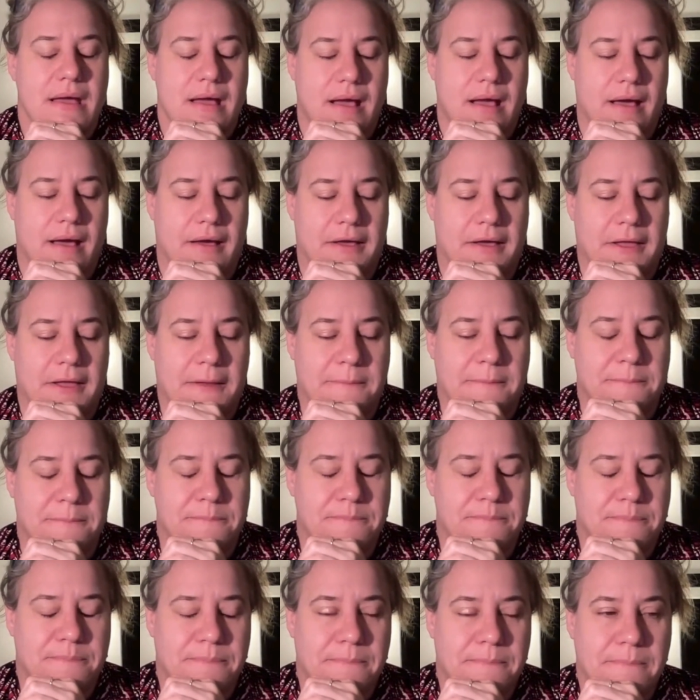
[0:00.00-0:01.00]

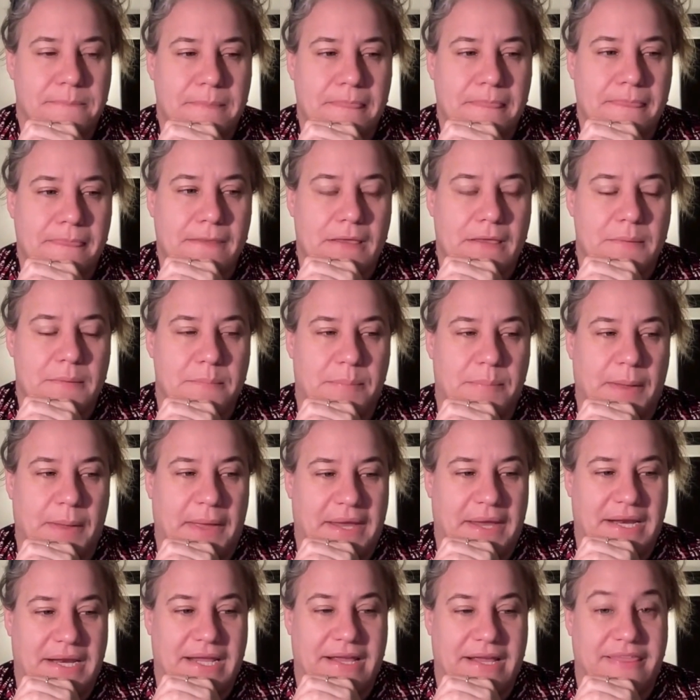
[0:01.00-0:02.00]
Um,
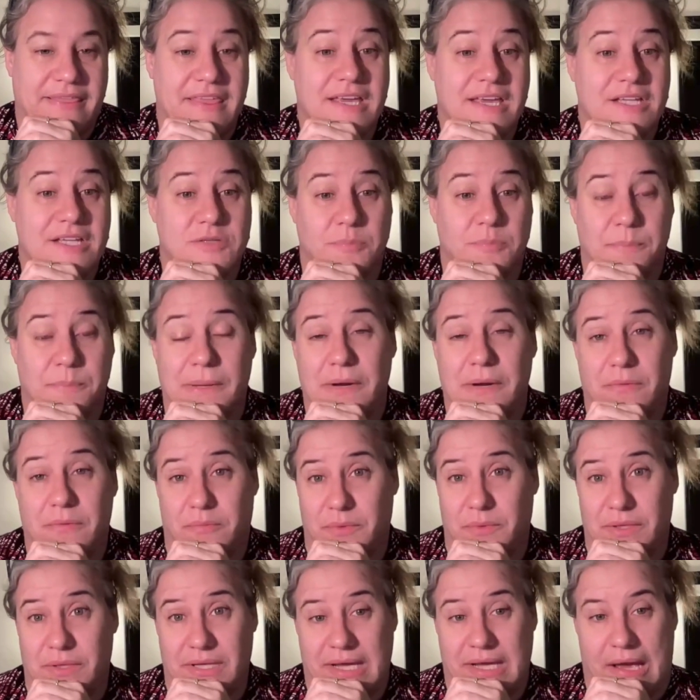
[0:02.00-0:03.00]
but I think it's been
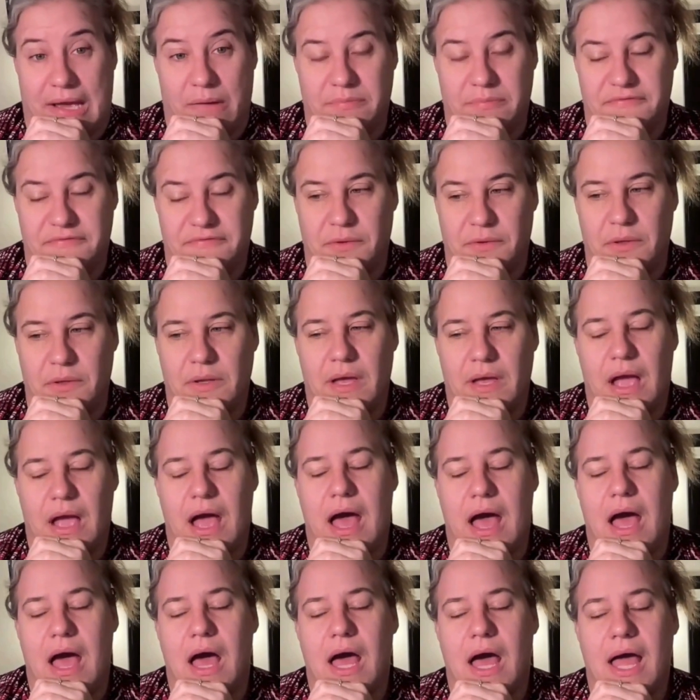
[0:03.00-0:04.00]
really helpful.
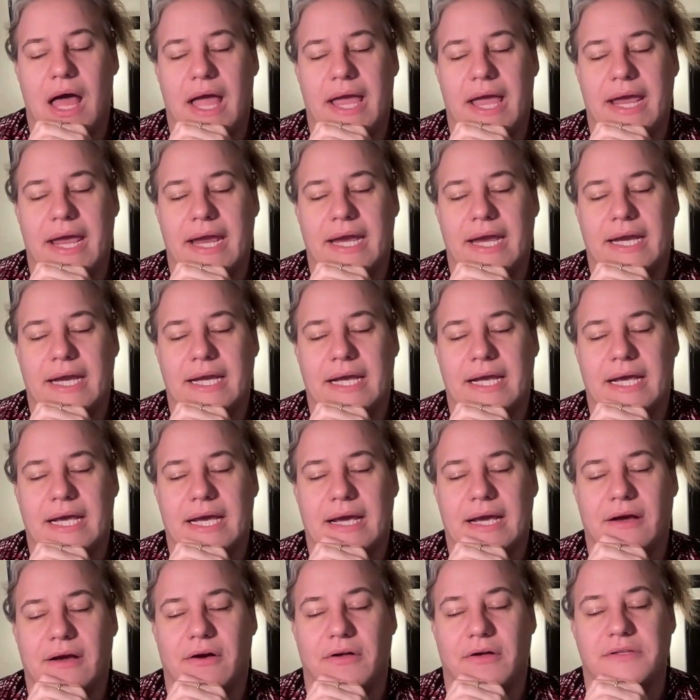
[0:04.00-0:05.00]
I
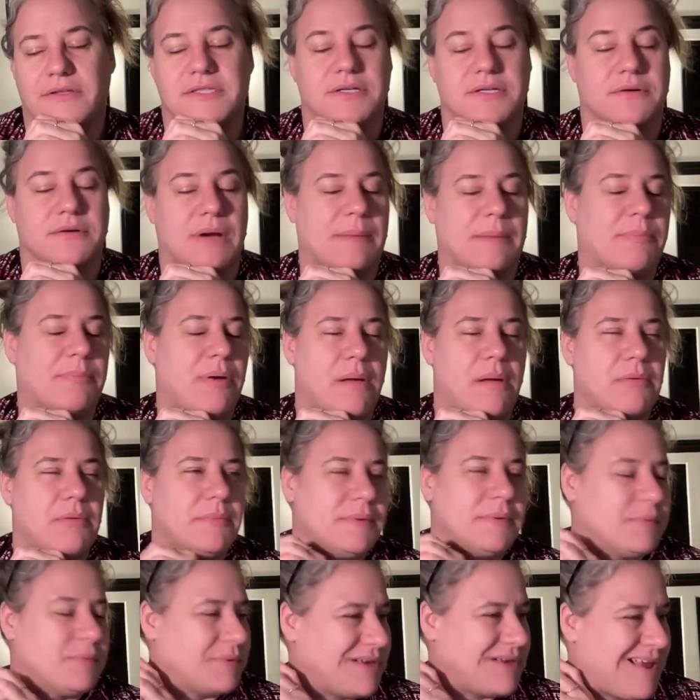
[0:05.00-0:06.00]

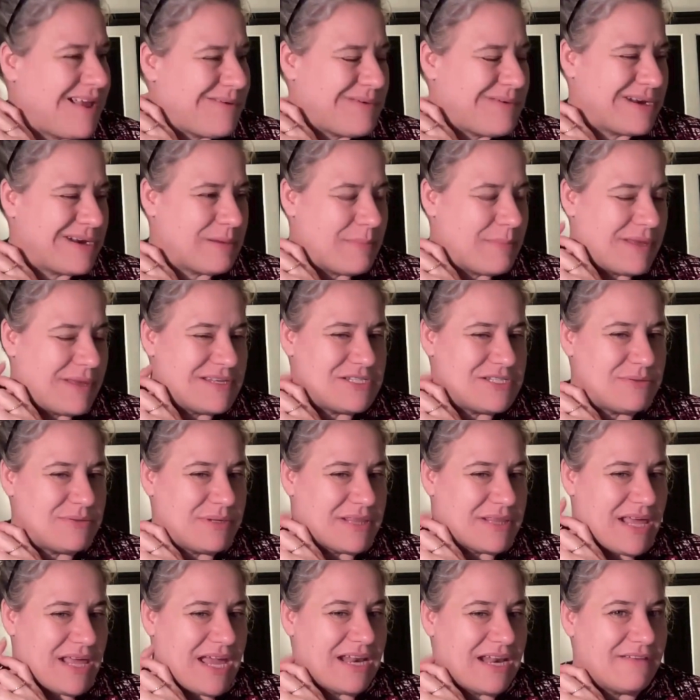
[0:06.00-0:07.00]
probably would not recommend
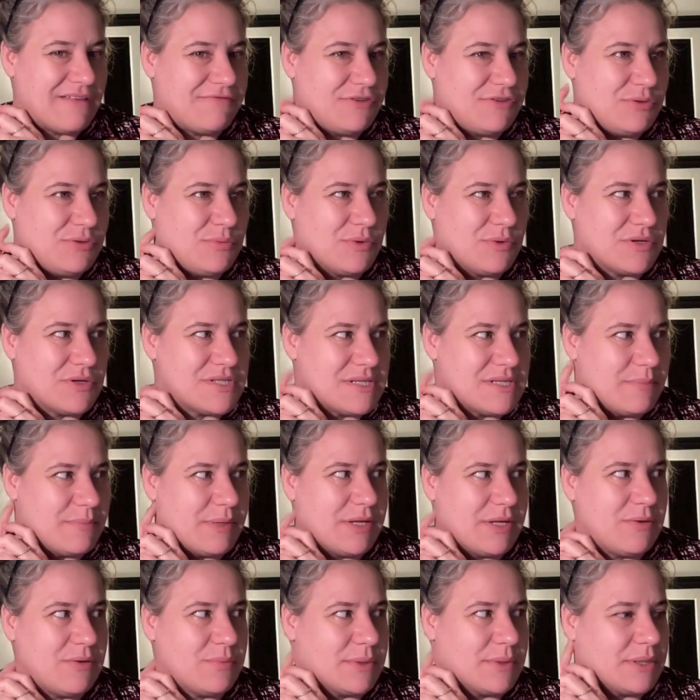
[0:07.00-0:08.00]
doing that if you were
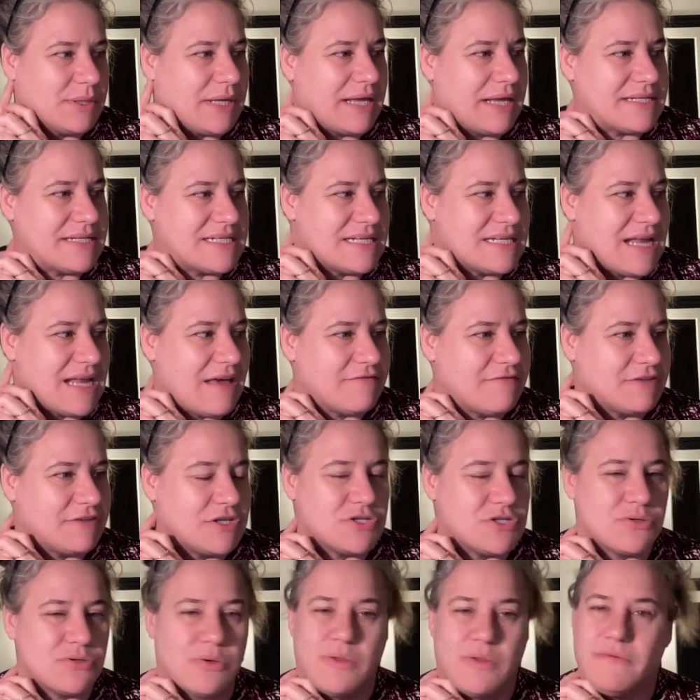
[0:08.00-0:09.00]
somebody who really didn't have
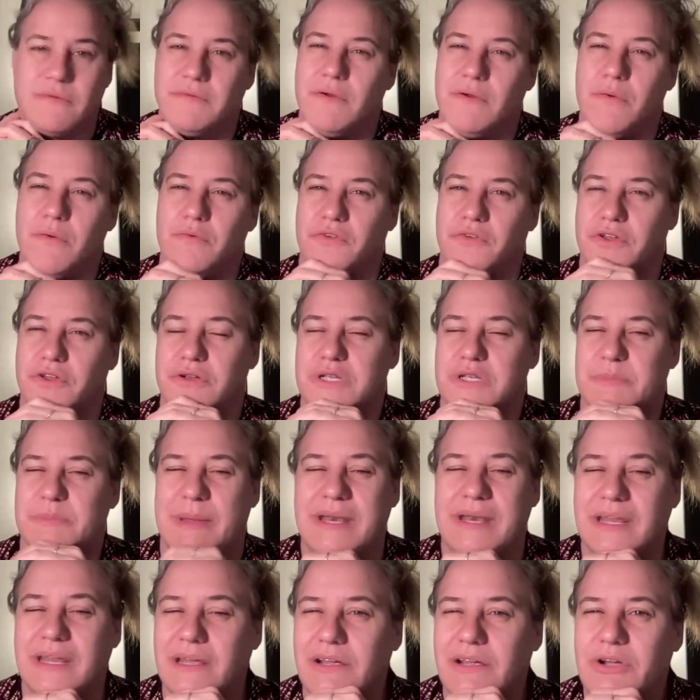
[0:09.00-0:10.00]
control over your
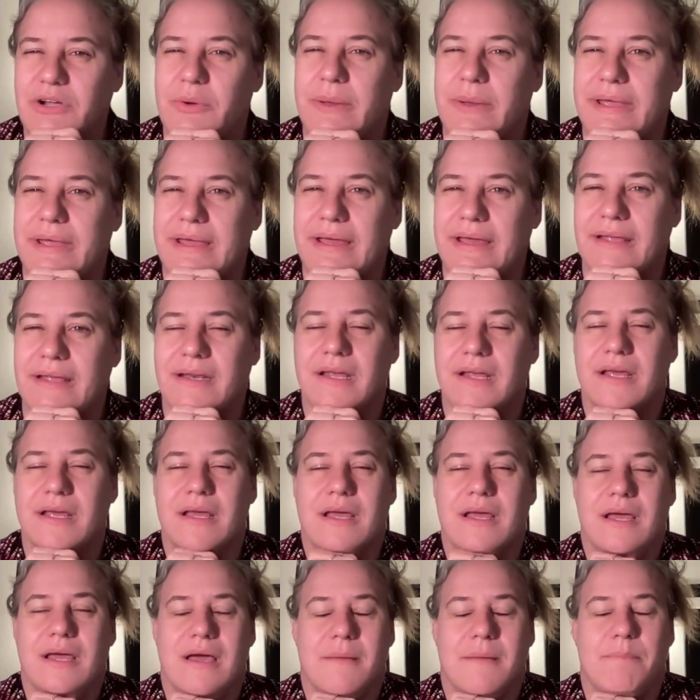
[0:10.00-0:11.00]
spending quite yet,
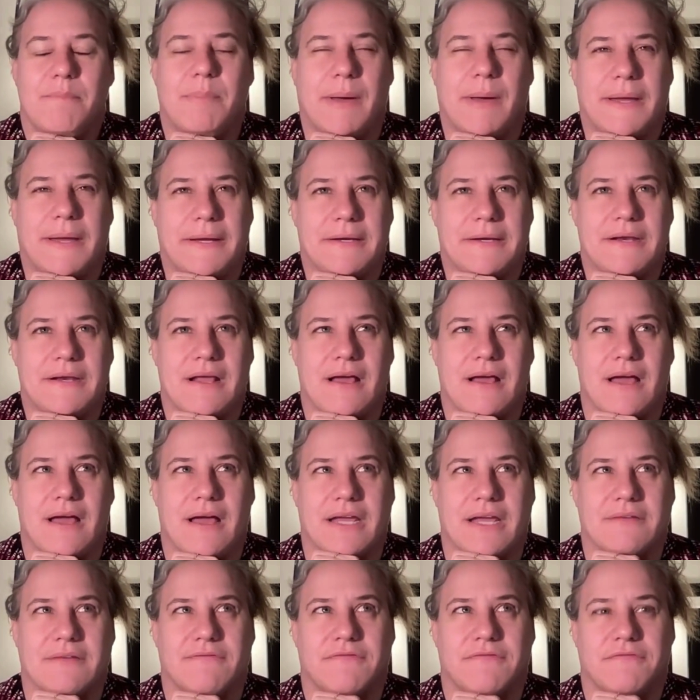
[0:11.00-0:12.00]
but
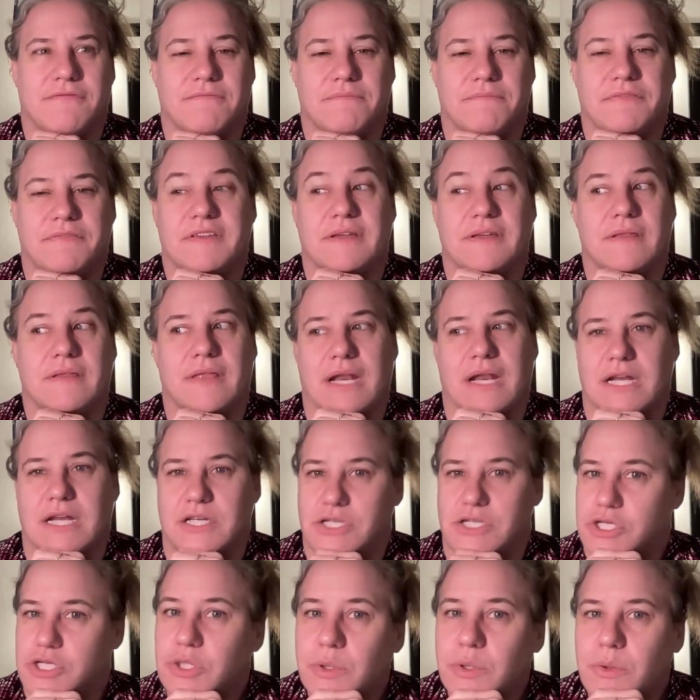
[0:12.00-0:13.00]
I feel that I
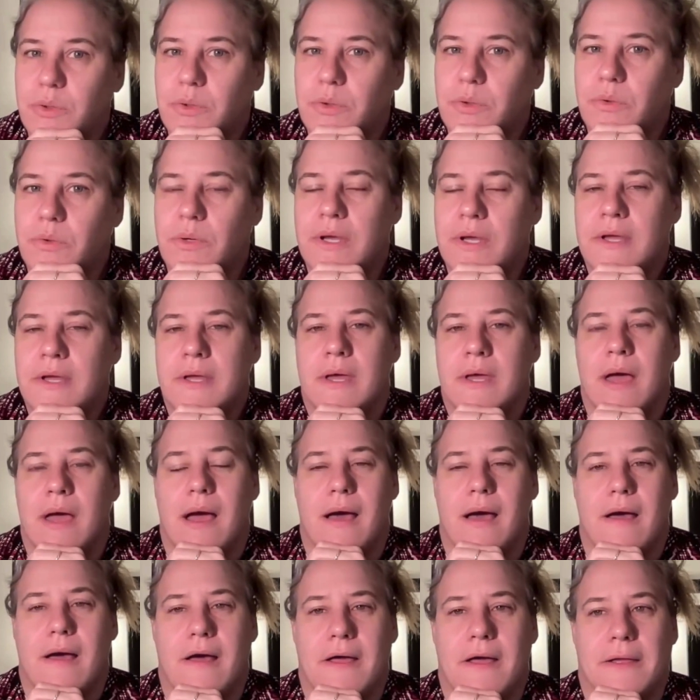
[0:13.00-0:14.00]
do,
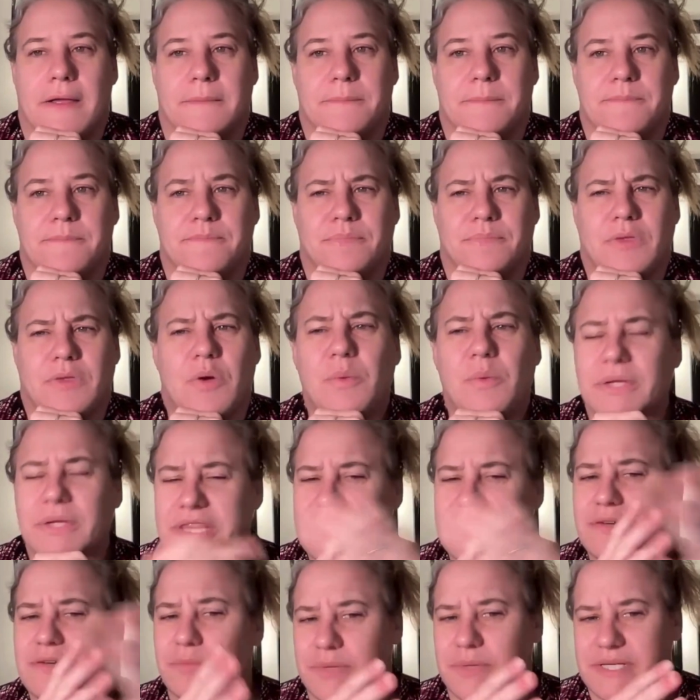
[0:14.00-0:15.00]

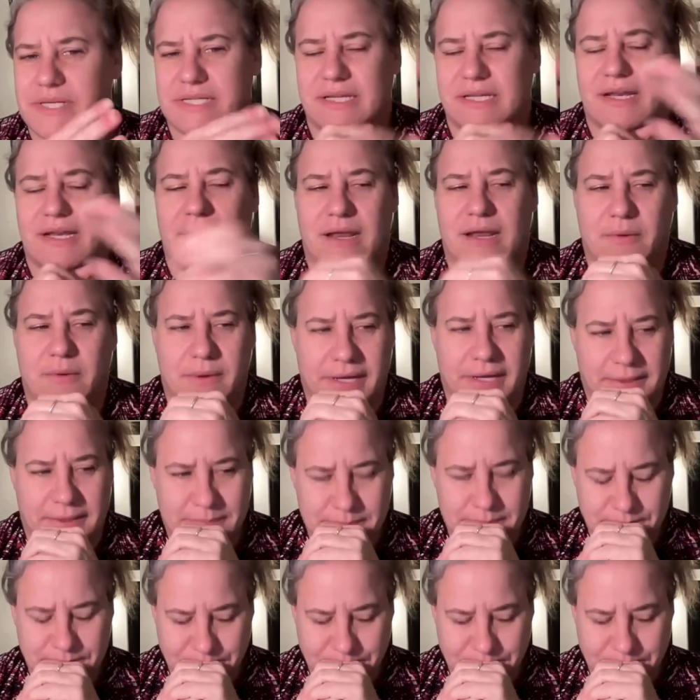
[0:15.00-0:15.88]
within reason anyway.